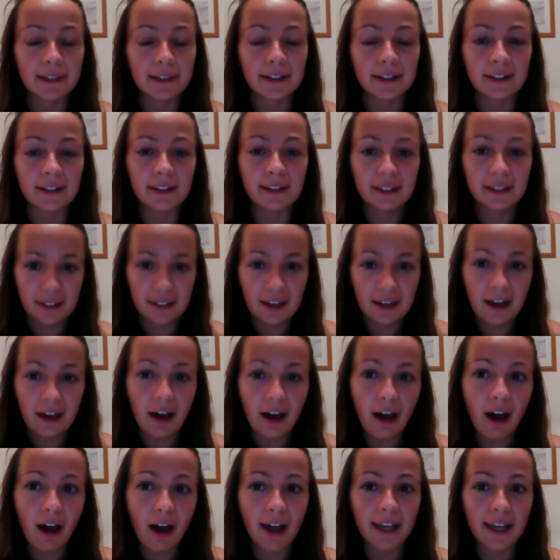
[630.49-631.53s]
Like
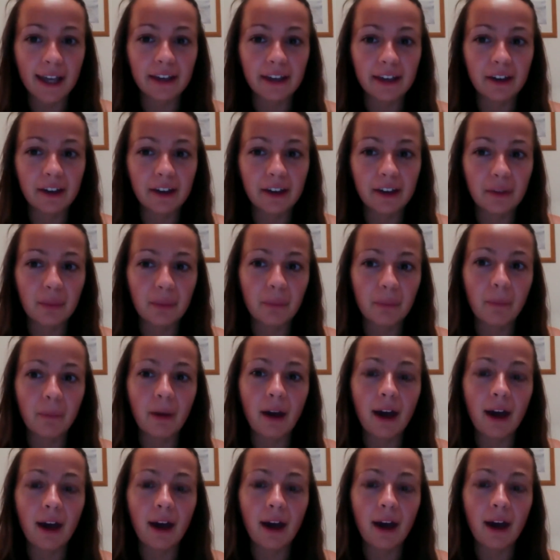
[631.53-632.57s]
I'm
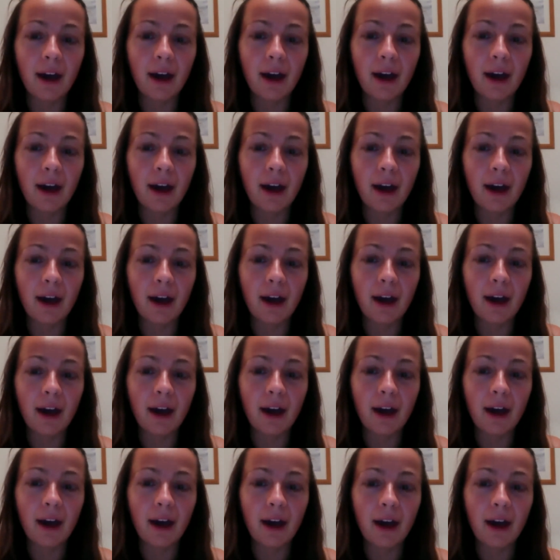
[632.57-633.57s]
noticing recently,